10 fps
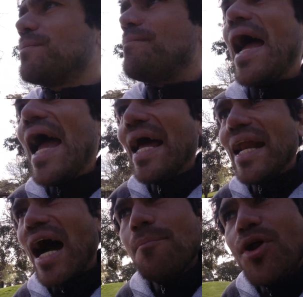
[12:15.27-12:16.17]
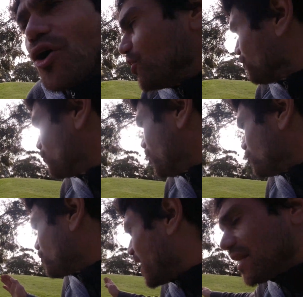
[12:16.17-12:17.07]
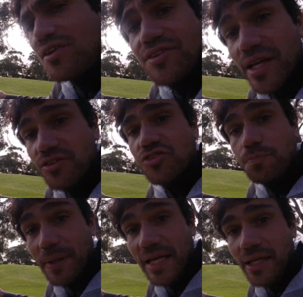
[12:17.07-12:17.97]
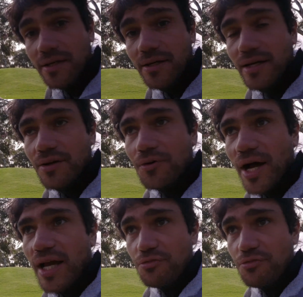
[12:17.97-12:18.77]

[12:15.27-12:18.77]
man, I'm not going to want to ride this thing at speed, right?